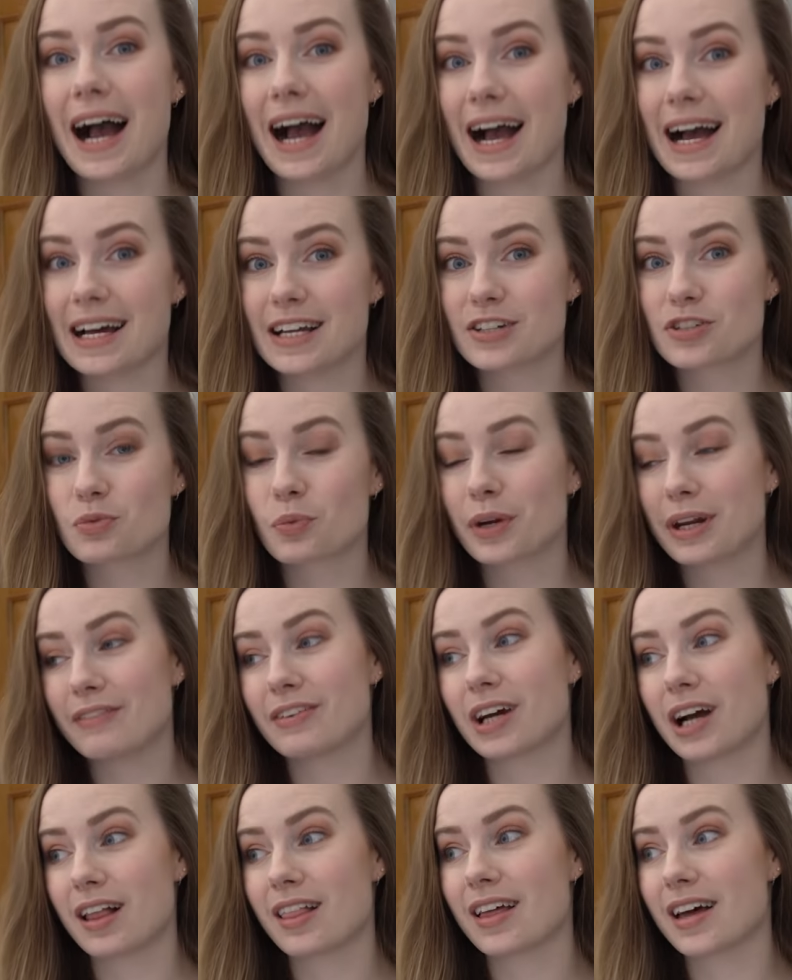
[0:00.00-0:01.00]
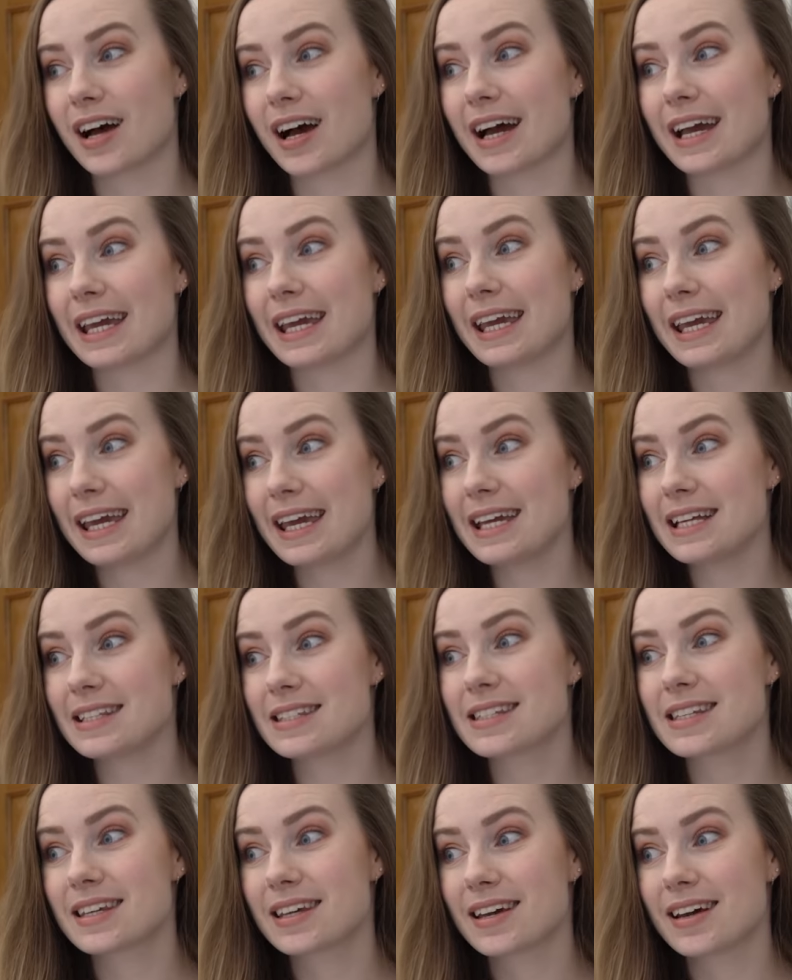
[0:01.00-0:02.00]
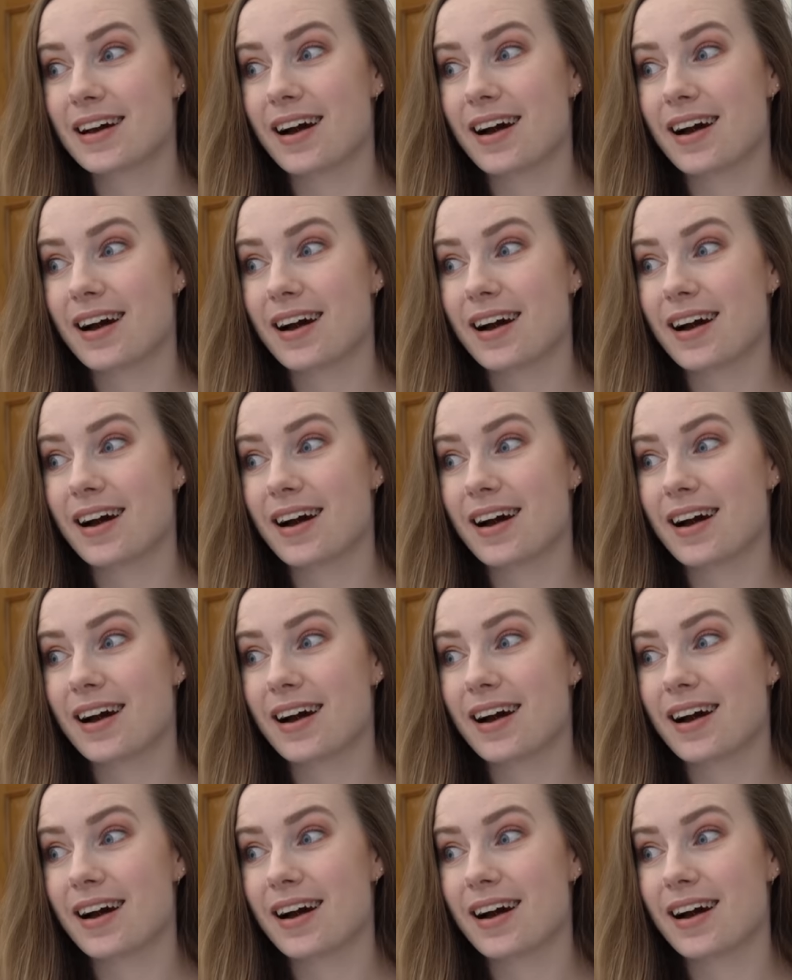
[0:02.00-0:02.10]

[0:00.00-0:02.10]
And whatever colour I hit,